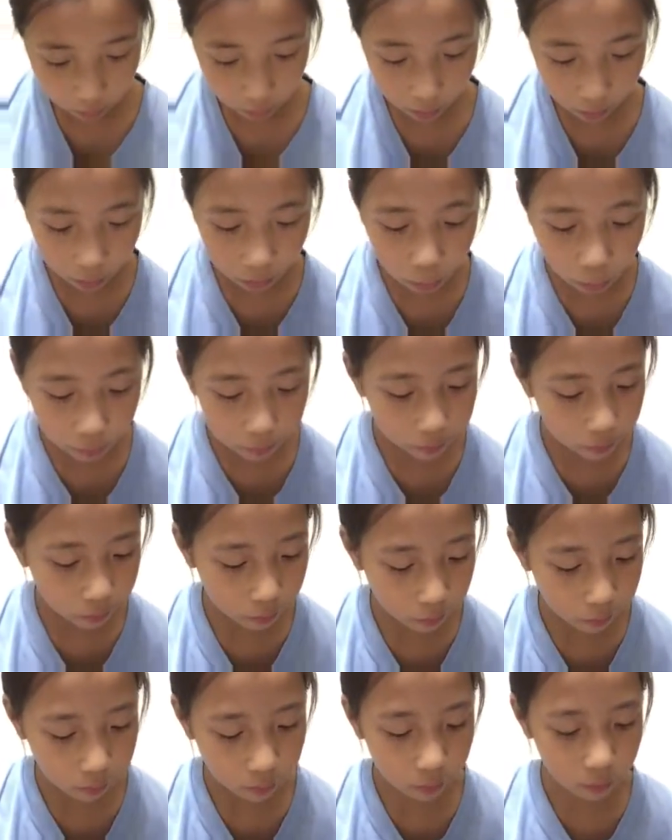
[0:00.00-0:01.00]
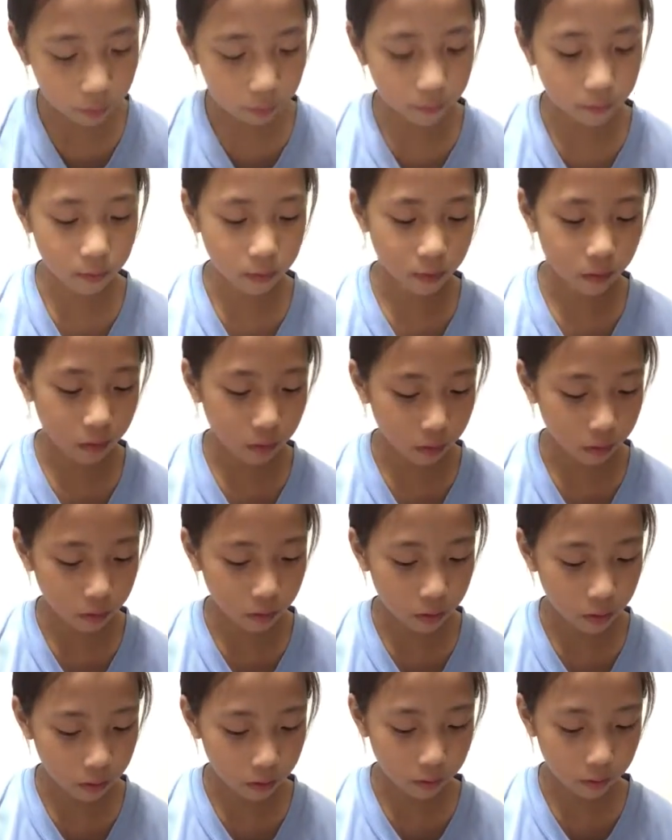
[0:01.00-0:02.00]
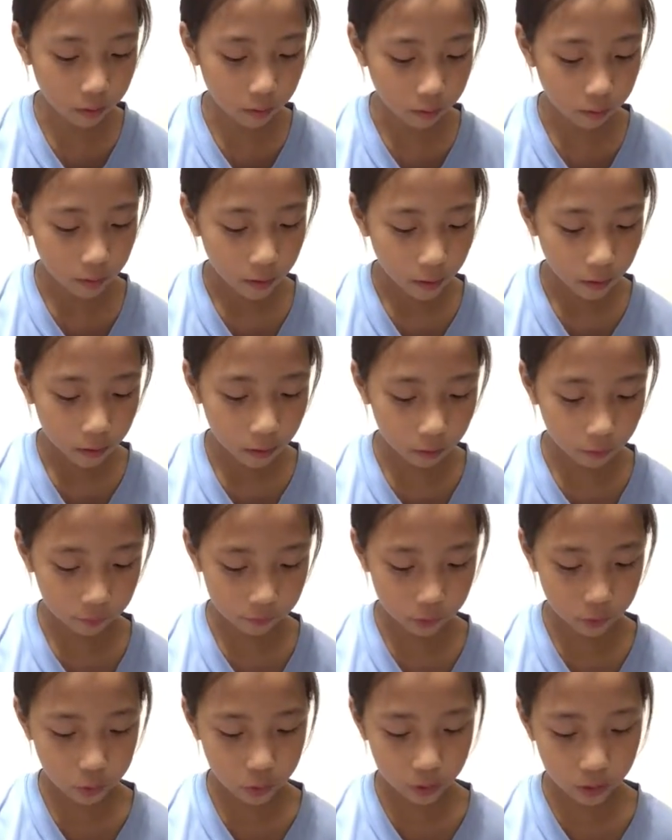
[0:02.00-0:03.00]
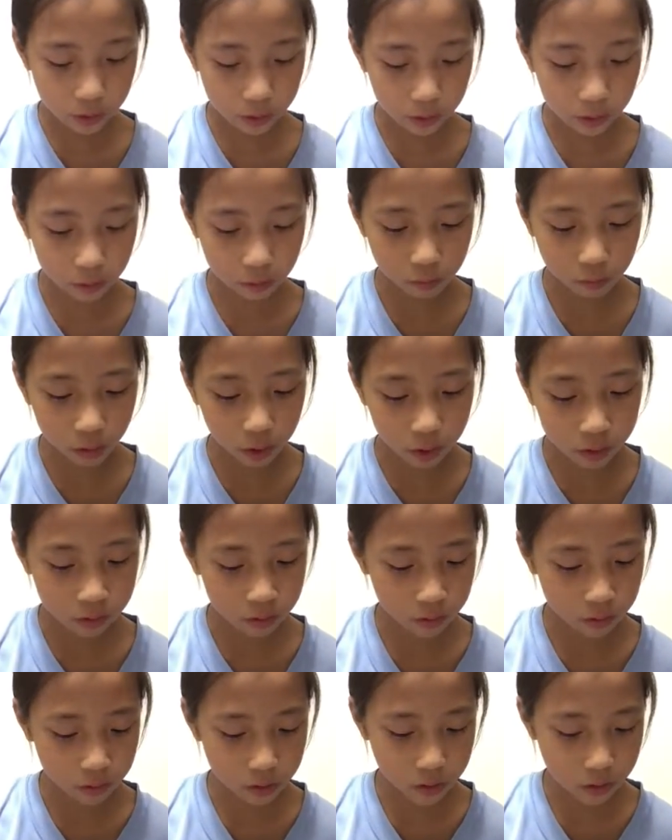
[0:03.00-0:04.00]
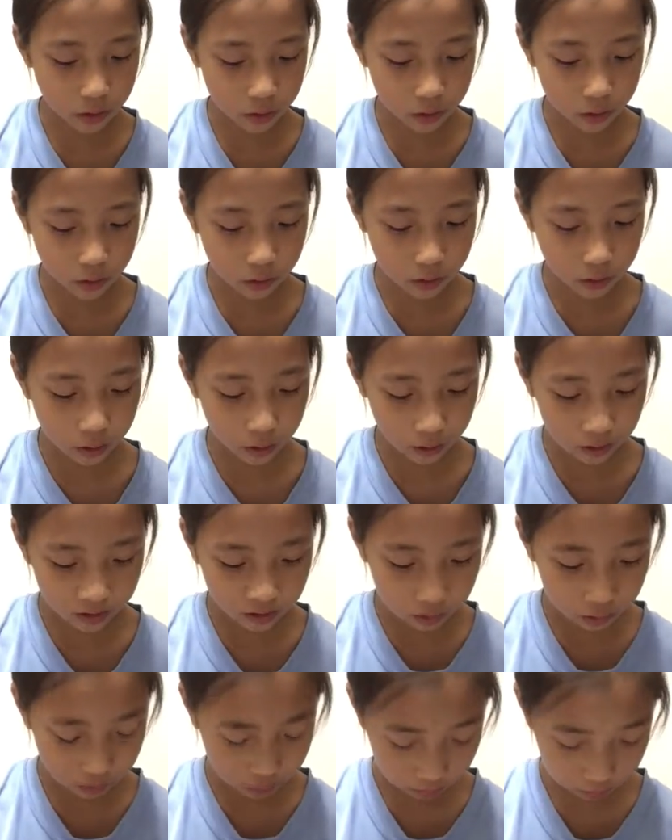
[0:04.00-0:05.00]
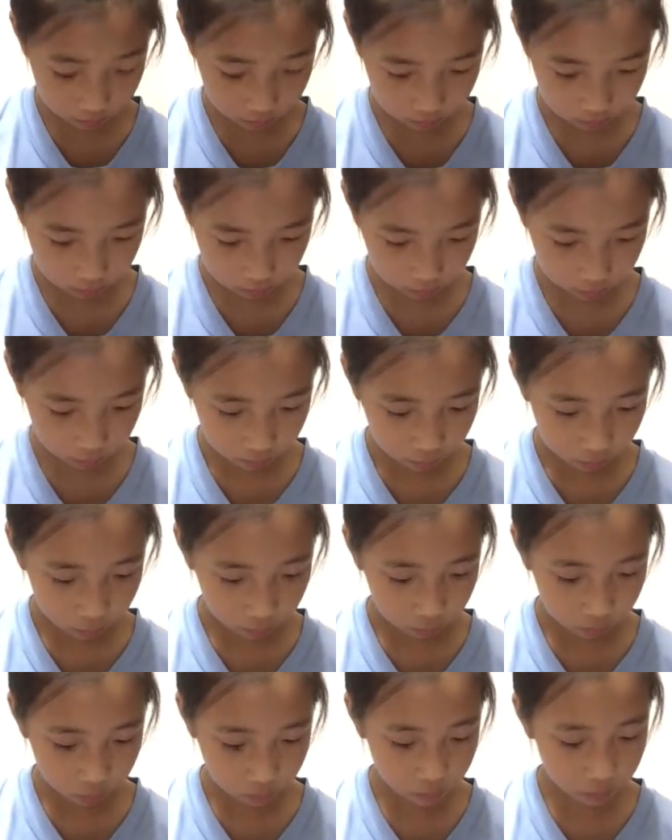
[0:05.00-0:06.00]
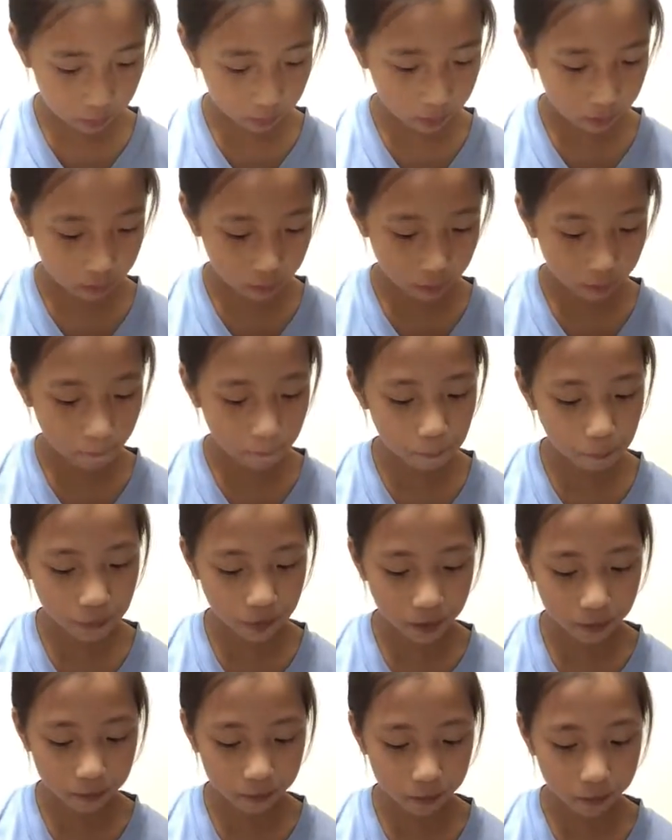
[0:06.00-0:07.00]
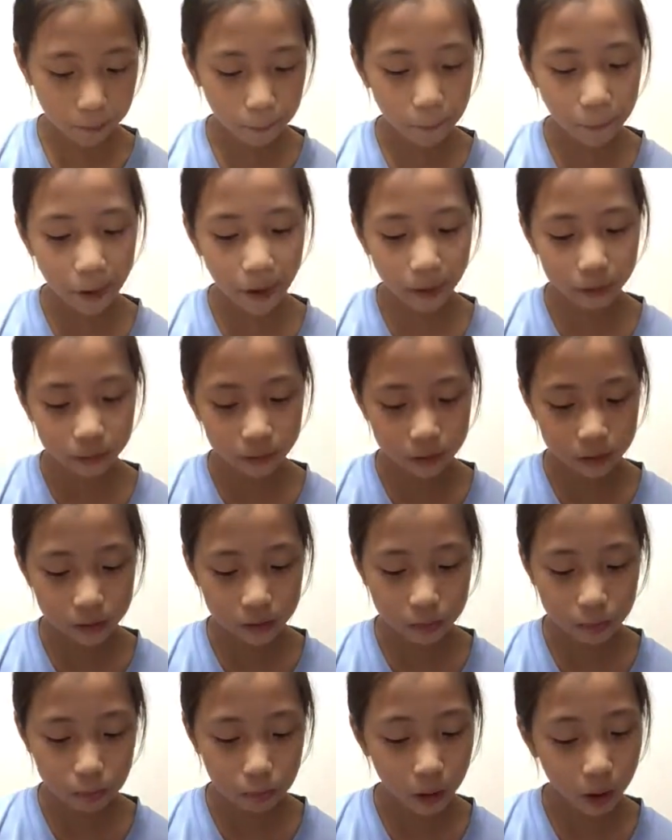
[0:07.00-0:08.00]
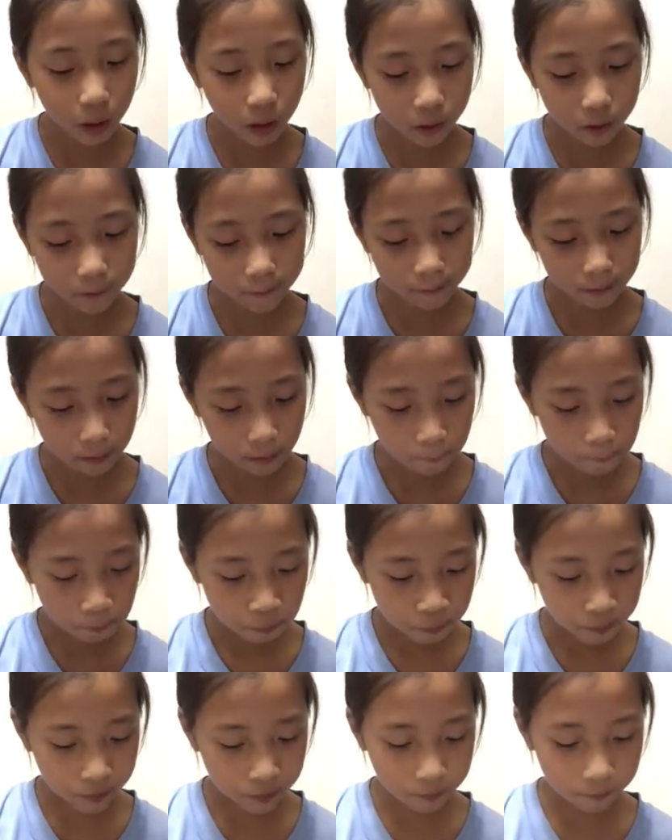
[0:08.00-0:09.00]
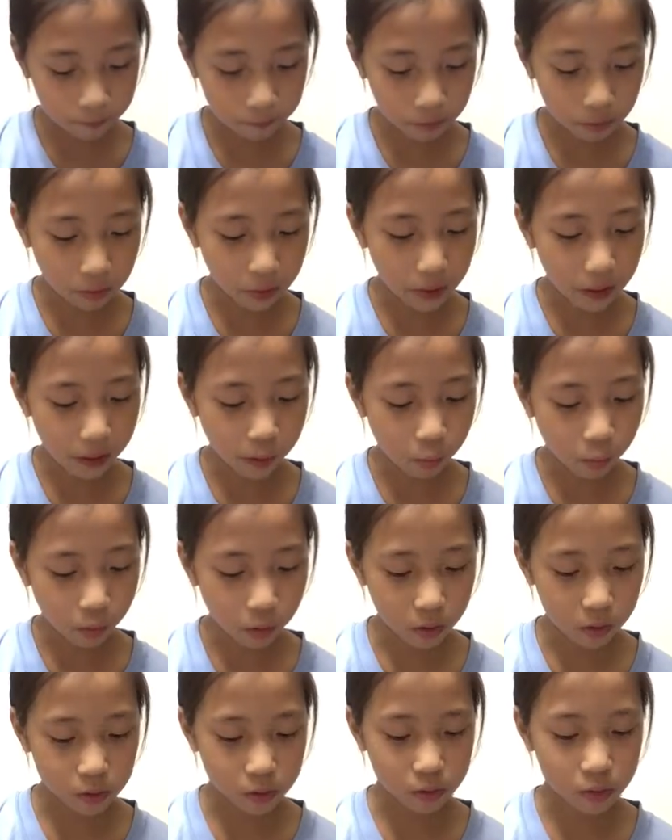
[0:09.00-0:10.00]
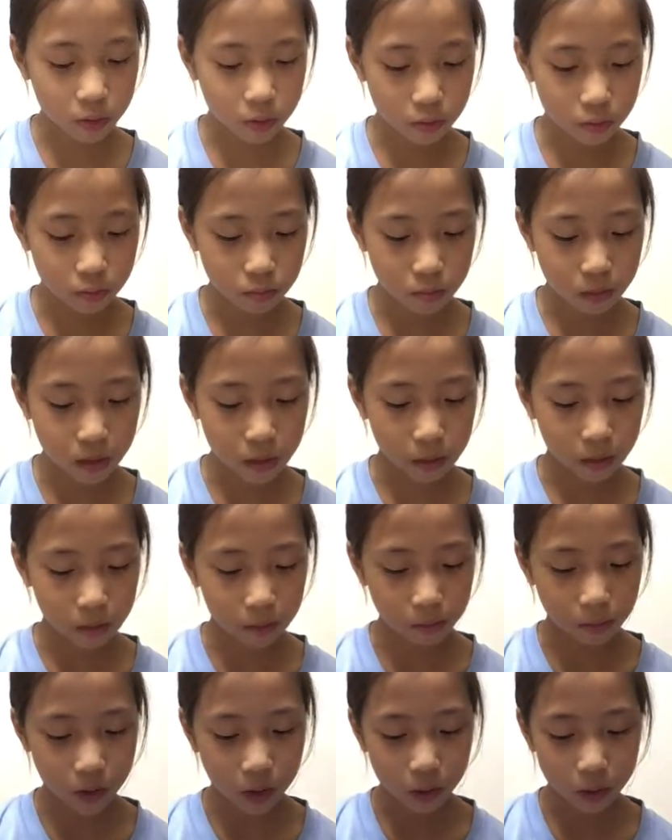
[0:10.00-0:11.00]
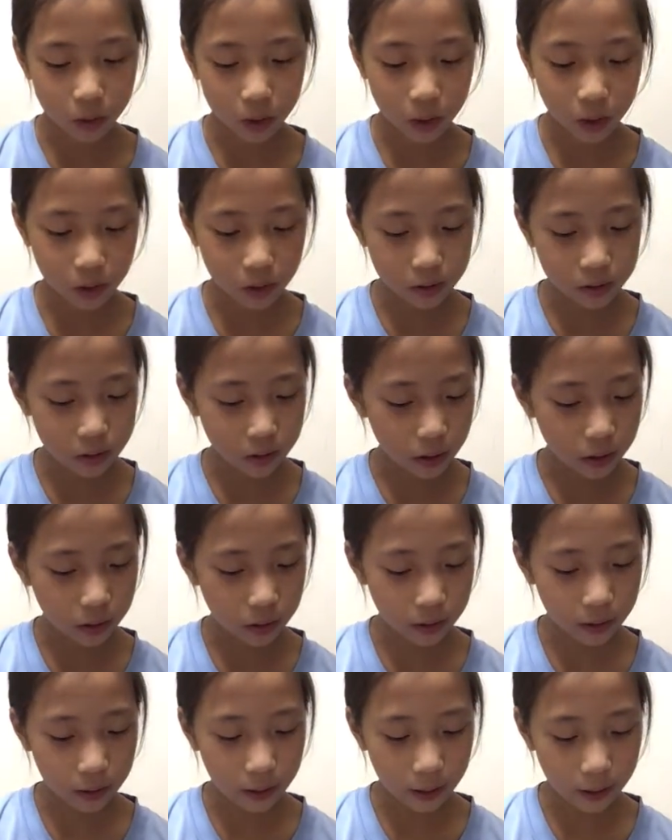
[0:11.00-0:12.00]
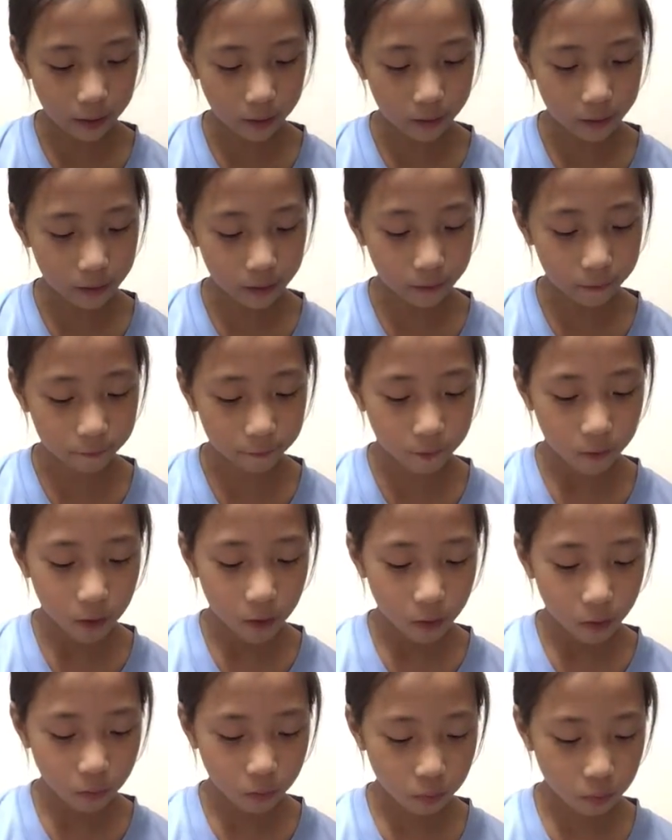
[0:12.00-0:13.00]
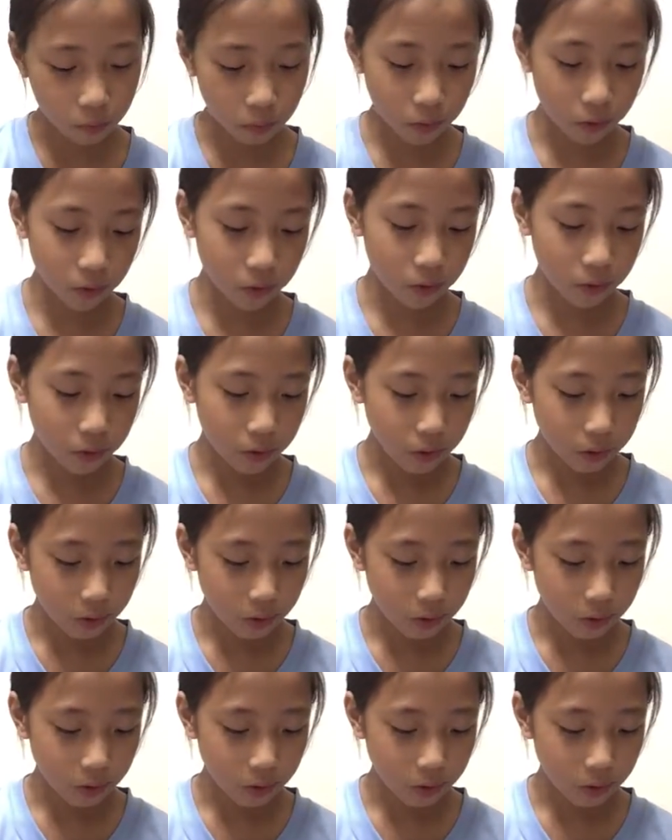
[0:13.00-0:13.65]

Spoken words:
Are we going over the lake of shining waters today? We're not going over Barrett's Pond. If that's what you mean, Marilla said, and if you're